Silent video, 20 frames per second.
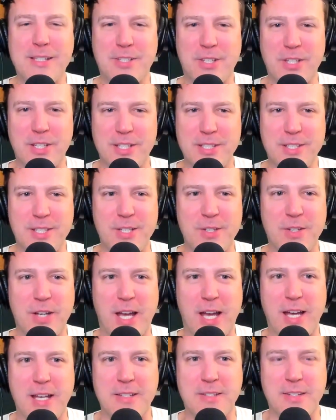good to see you
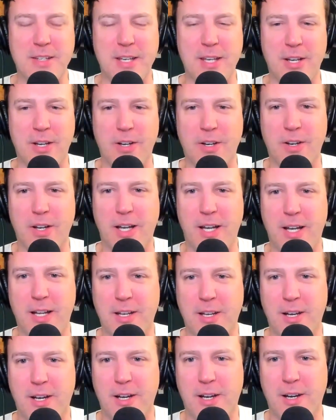guys here
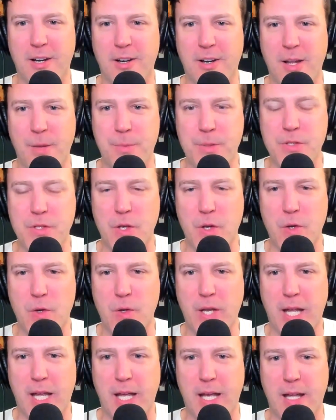on our
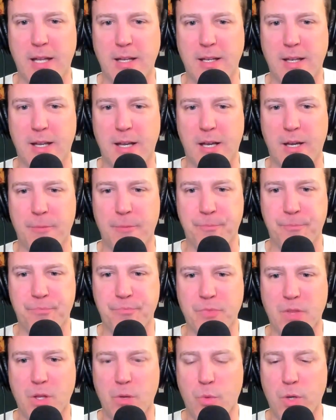episode, and
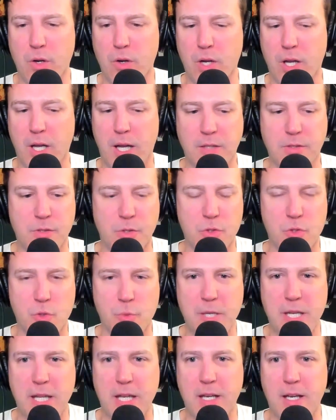we're on social
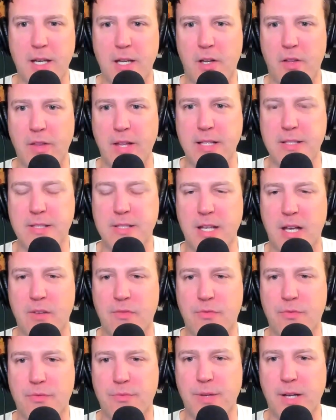media and all that
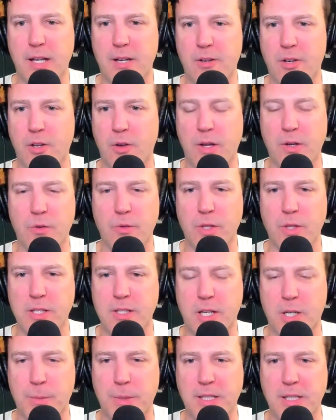stuff. I don't know. I don't really
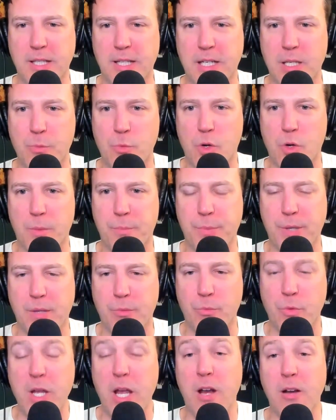talk about that anymore, but
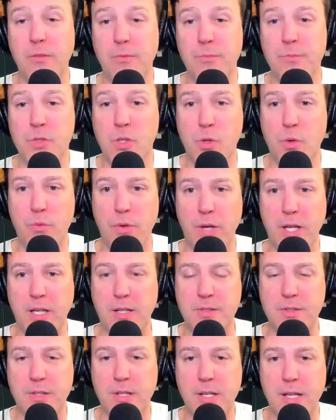we are. So go find
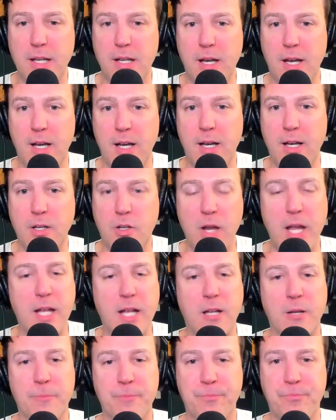us.
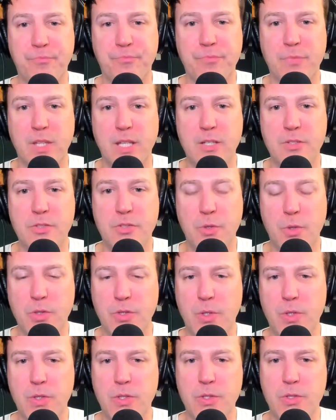Greg, it is your
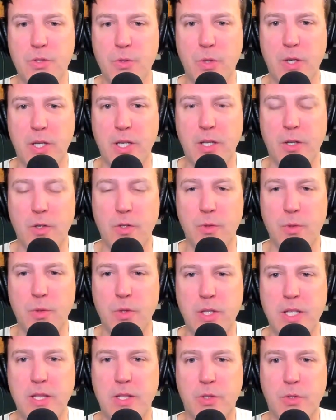turn to join or to
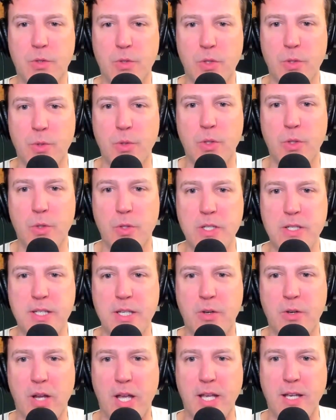lead the crew. Greasy
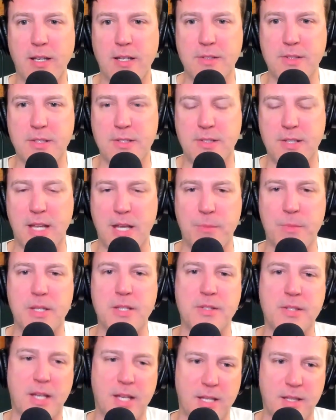Greg, as his name
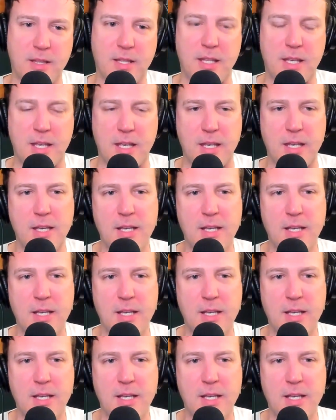is on the